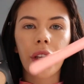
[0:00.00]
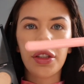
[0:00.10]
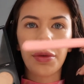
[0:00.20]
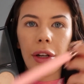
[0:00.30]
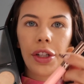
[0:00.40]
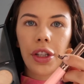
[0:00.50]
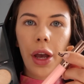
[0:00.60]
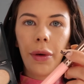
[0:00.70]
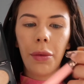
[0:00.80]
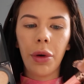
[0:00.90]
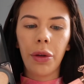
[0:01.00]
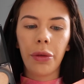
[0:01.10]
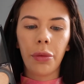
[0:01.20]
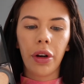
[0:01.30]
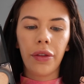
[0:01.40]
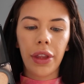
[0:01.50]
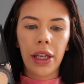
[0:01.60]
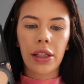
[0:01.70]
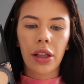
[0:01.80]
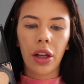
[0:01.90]
So I just go in with one of
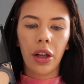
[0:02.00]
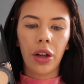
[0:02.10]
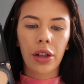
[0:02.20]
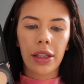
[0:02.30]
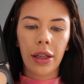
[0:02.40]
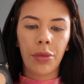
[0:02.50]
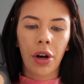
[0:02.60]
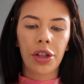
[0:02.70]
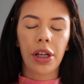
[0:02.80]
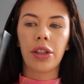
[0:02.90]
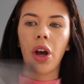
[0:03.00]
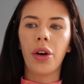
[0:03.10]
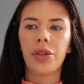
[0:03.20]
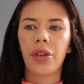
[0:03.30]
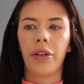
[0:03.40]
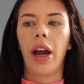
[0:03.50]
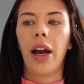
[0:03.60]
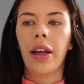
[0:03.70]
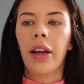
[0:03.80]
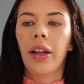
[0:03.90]
these Luxie brushes. Oh, sorry,
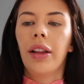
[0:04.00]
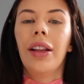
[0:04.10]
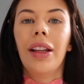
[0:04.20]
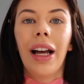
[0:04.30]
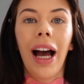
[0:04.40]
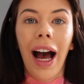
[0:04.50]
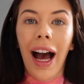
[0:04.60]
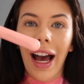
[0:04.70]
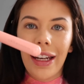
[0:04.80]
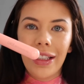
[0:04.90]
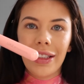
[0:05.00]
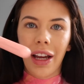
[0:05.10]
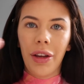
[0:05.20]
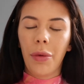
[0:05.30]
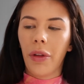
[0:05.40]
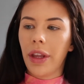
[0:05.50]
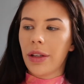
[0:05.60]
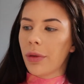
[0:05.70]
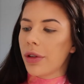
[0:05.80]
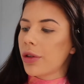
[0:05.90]
I didn't tell you what
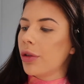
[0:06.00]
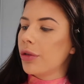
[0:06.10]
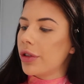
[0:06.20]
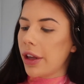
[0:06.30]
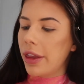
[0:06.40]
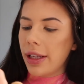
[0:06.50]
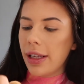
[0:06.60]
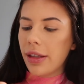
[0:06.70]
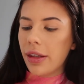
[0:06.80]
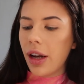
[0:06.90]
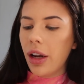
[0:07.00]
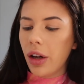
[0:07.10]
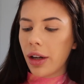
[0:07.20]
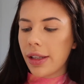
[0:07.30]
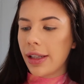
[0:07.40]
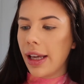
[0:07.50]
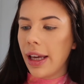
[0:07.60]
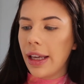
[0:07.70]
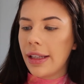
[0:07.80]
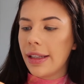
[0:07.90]
this one's called. So this is the
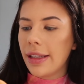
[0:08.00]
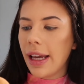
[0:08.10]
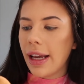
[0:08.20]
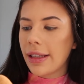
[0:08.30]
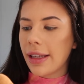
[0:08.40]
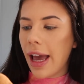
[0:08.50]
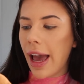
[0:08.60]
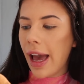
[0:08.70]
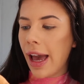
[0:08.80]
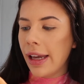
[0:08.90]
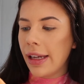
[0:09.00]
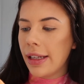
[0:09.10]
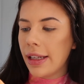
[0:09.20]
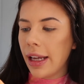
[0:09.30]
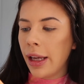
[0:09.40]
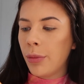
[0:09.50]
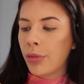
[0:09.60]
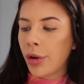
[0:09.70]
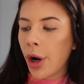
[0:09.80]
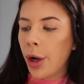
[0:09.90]
Luxie 680
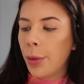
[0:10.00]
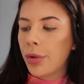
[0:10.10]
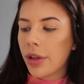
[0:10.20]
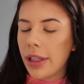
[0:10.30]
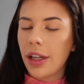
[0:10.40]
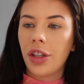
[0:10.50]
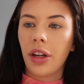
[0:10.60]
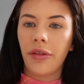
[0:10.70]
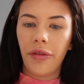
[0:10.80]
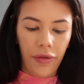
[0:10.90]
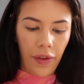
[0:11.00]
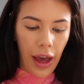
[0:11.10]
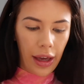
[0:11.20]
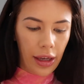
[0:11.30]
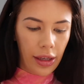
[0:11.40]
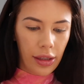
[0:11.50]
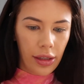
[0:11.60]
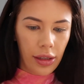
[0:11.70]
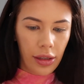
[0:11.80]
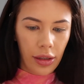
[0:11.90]
Pro Precision
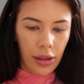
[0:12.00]
Face.